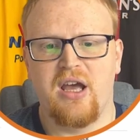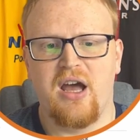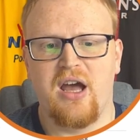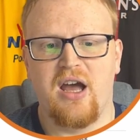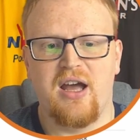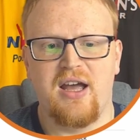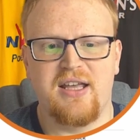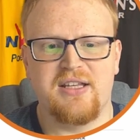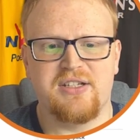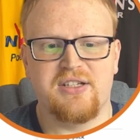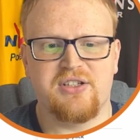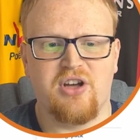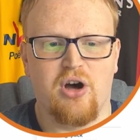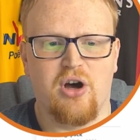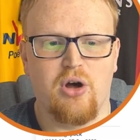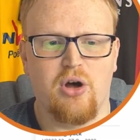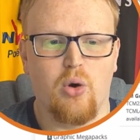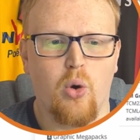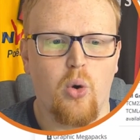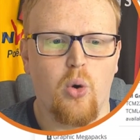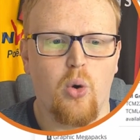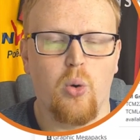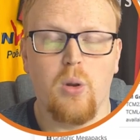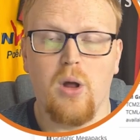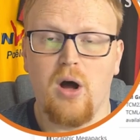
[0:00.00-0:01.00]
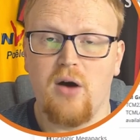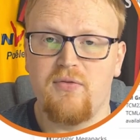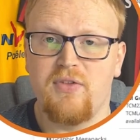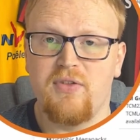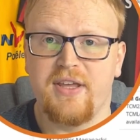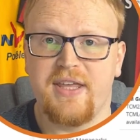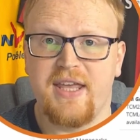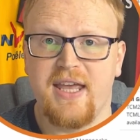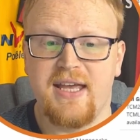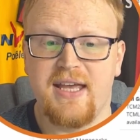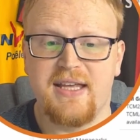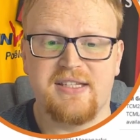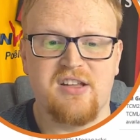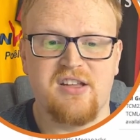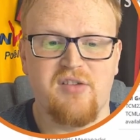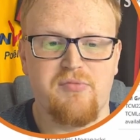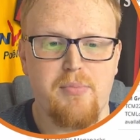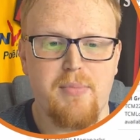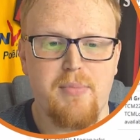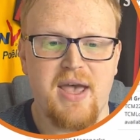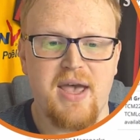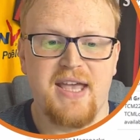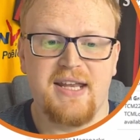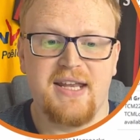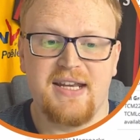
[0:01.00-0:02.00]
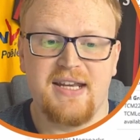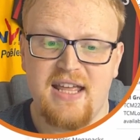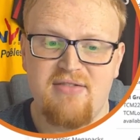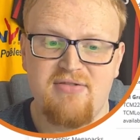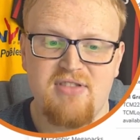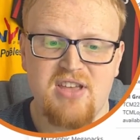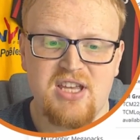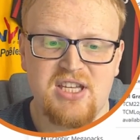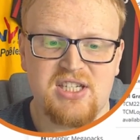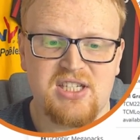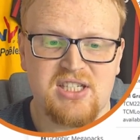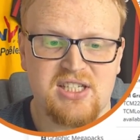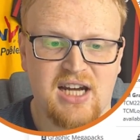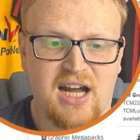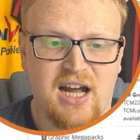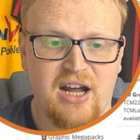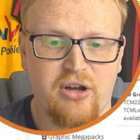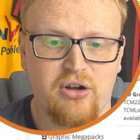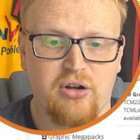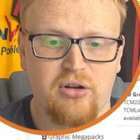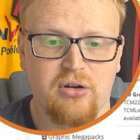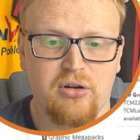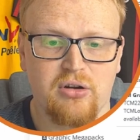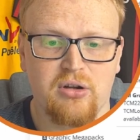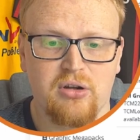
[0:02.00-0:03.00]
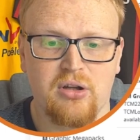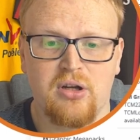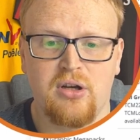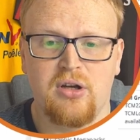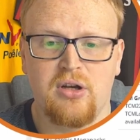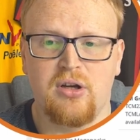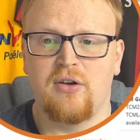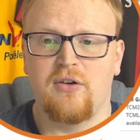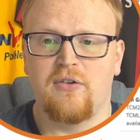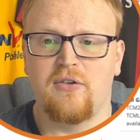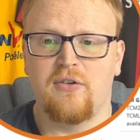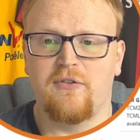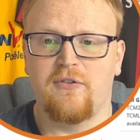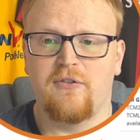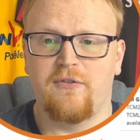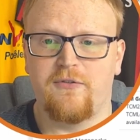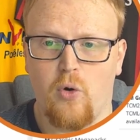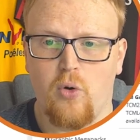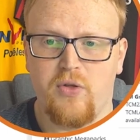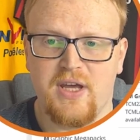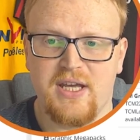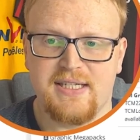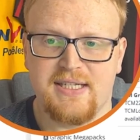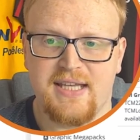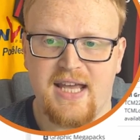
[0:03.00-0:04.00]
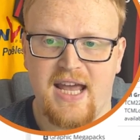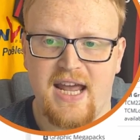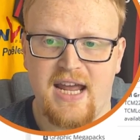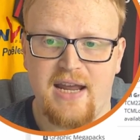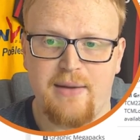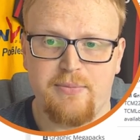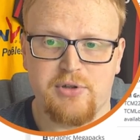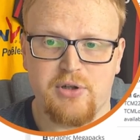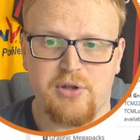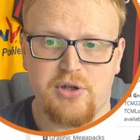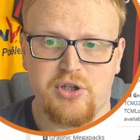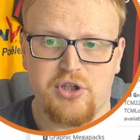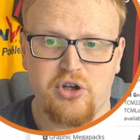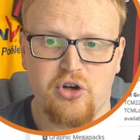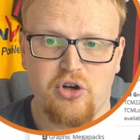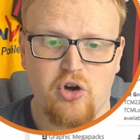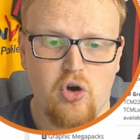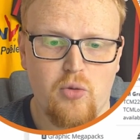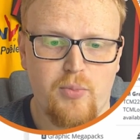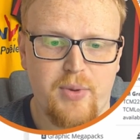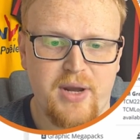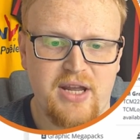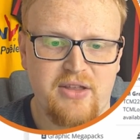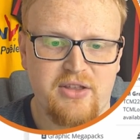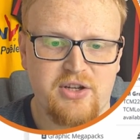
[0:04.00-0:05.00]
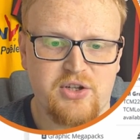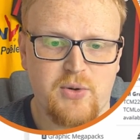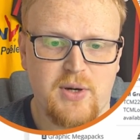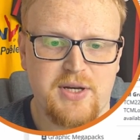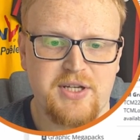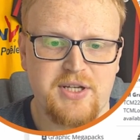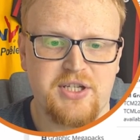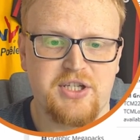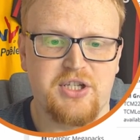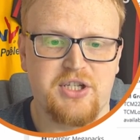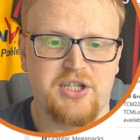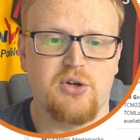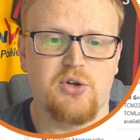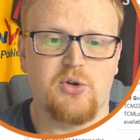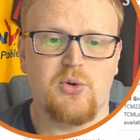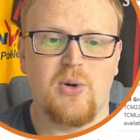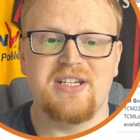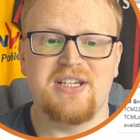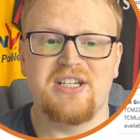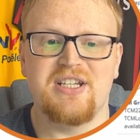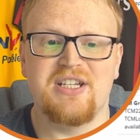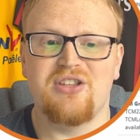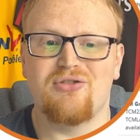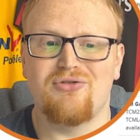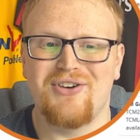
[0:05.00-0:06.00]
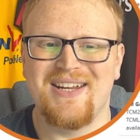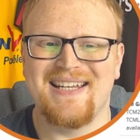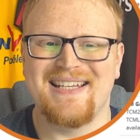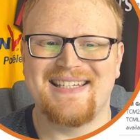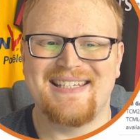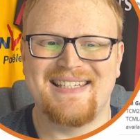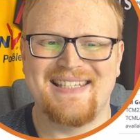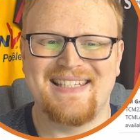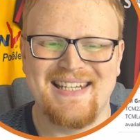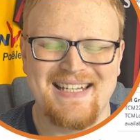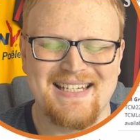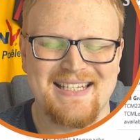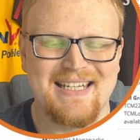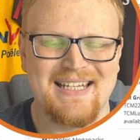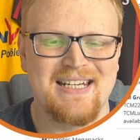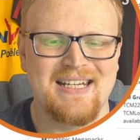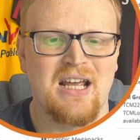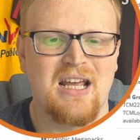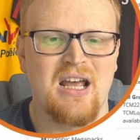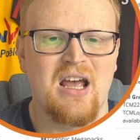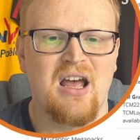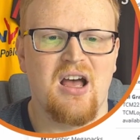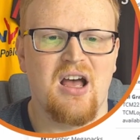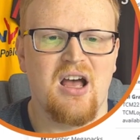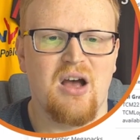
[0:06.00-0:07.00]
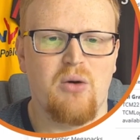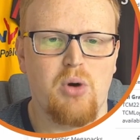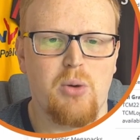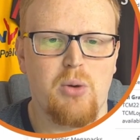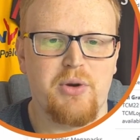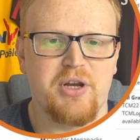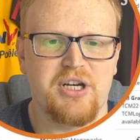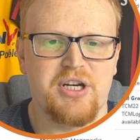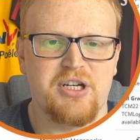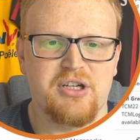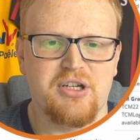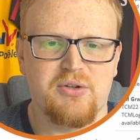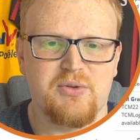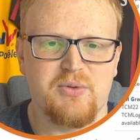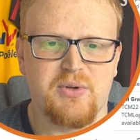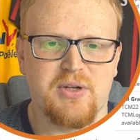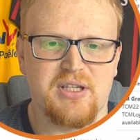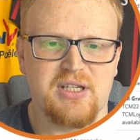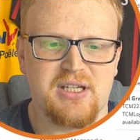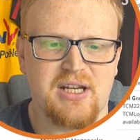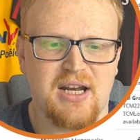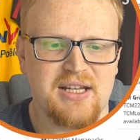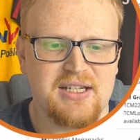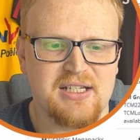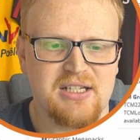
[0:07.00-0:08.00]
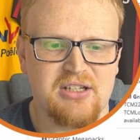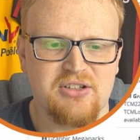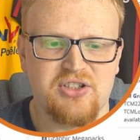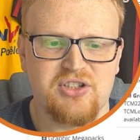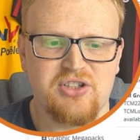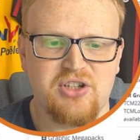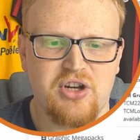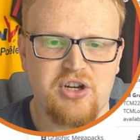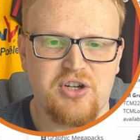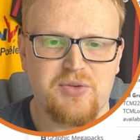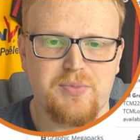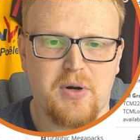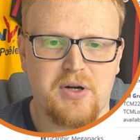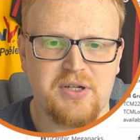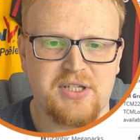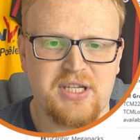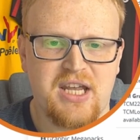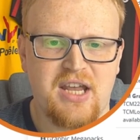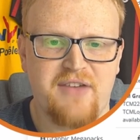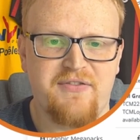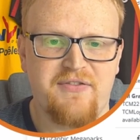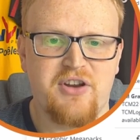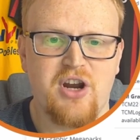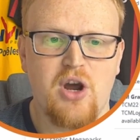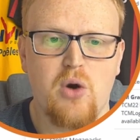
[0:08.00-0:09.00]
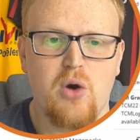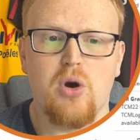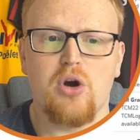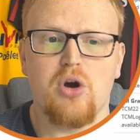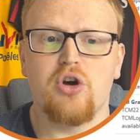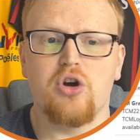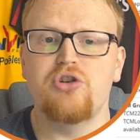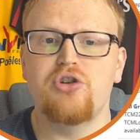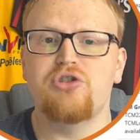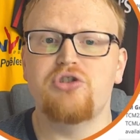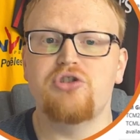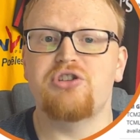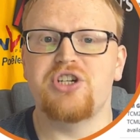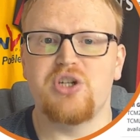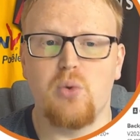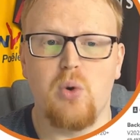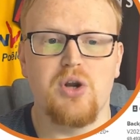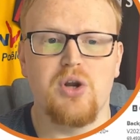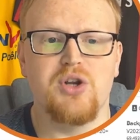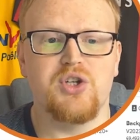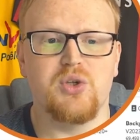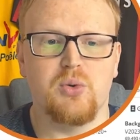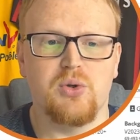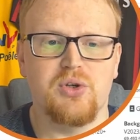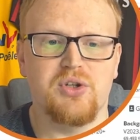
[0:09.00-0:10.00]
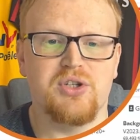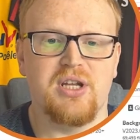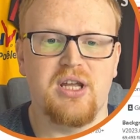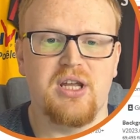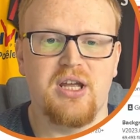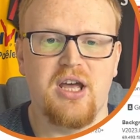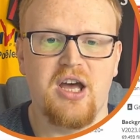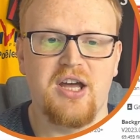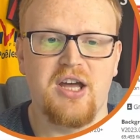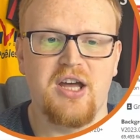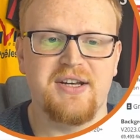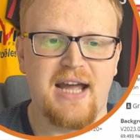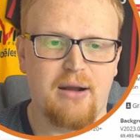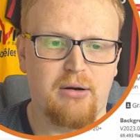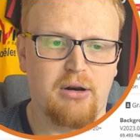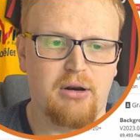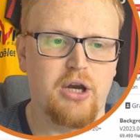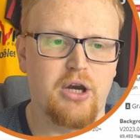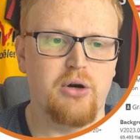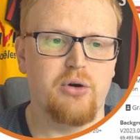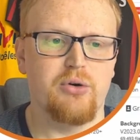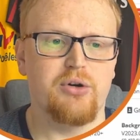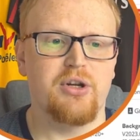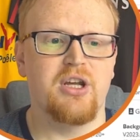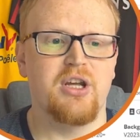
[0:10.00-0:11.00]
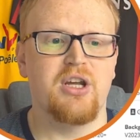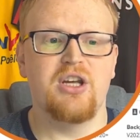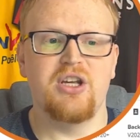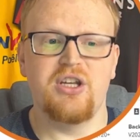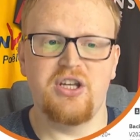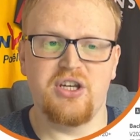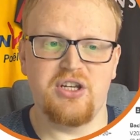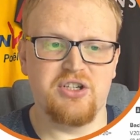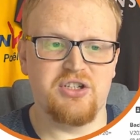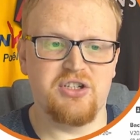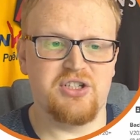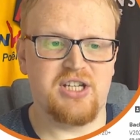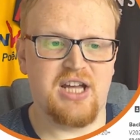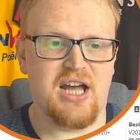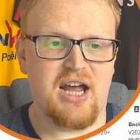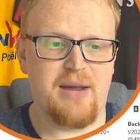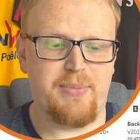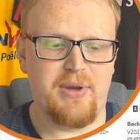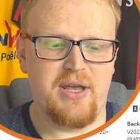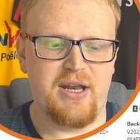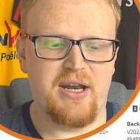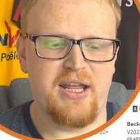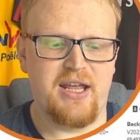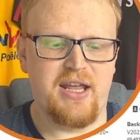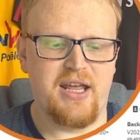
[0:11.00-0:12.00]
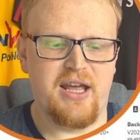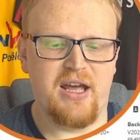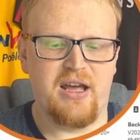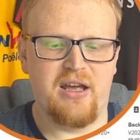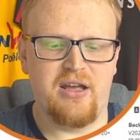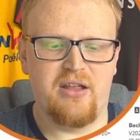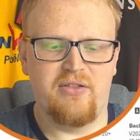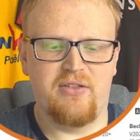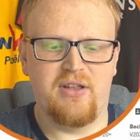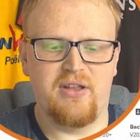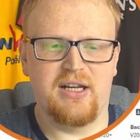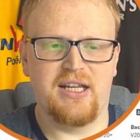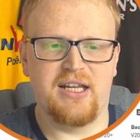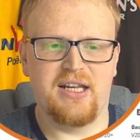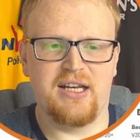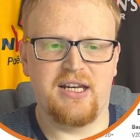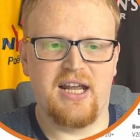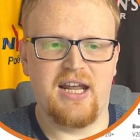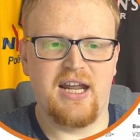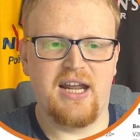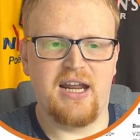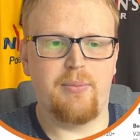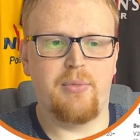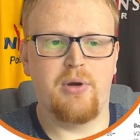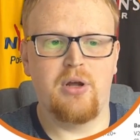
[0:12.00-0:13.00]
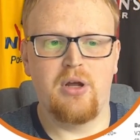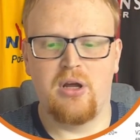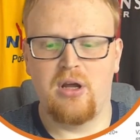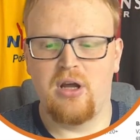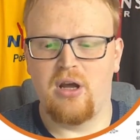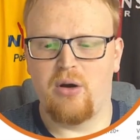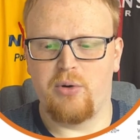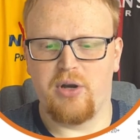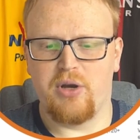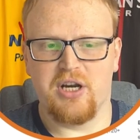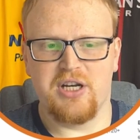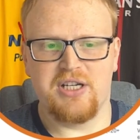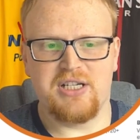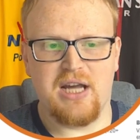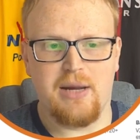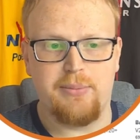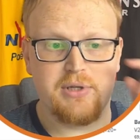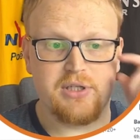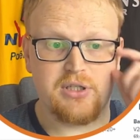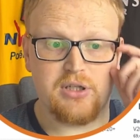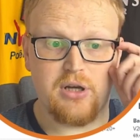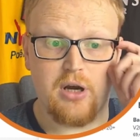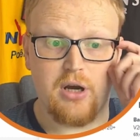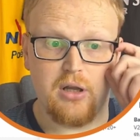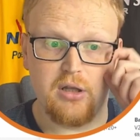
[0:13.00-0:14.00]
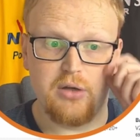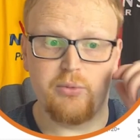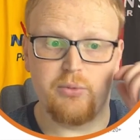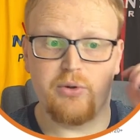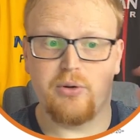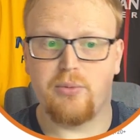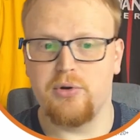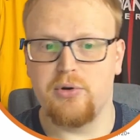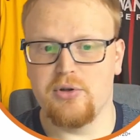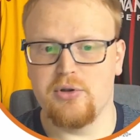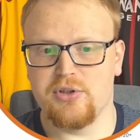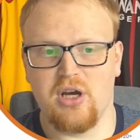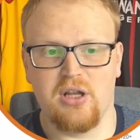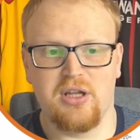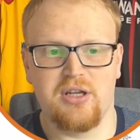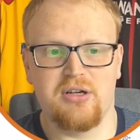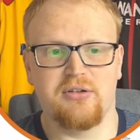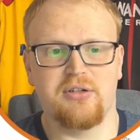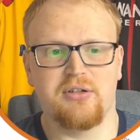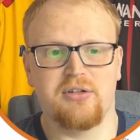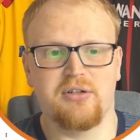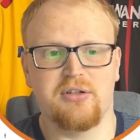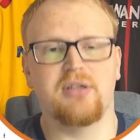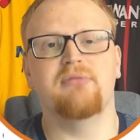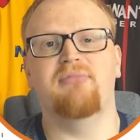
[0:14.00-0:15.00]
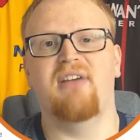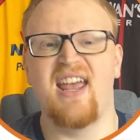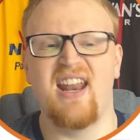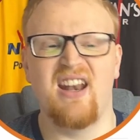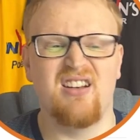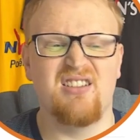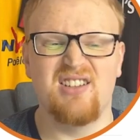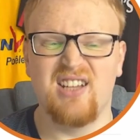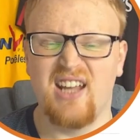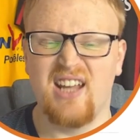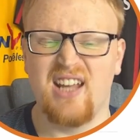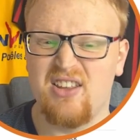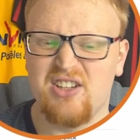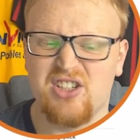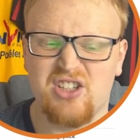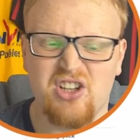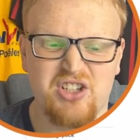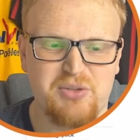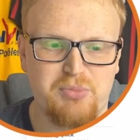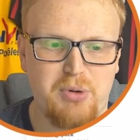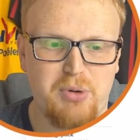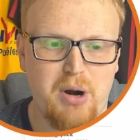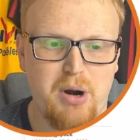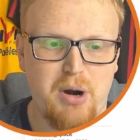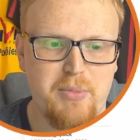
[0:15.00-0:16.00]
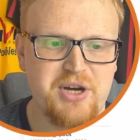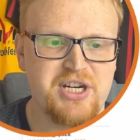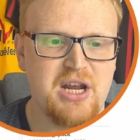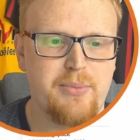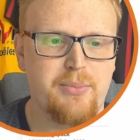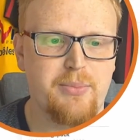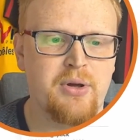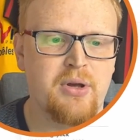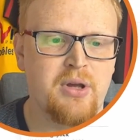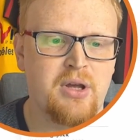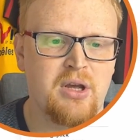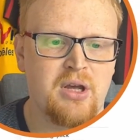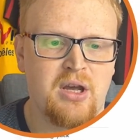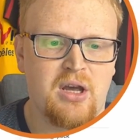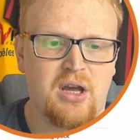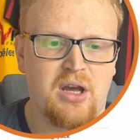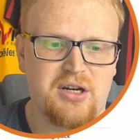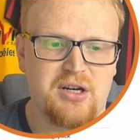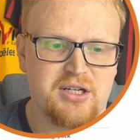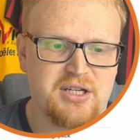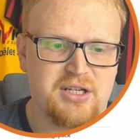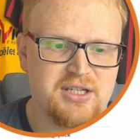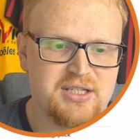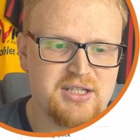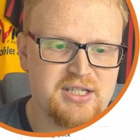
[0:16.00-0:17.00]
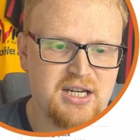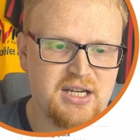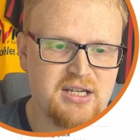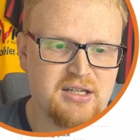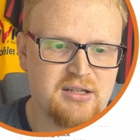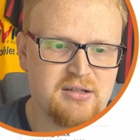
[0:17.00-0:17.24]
It's got all of the kits that have been made in this style for this game. So it should all be the 22-23 season. What we're going to do is we're going to do a nice little search box here. If you know what countries you want to download, you can just type in here the league name. We're going to type in Scotland. We put Scotland in to get the Scottish Premiership, and you can see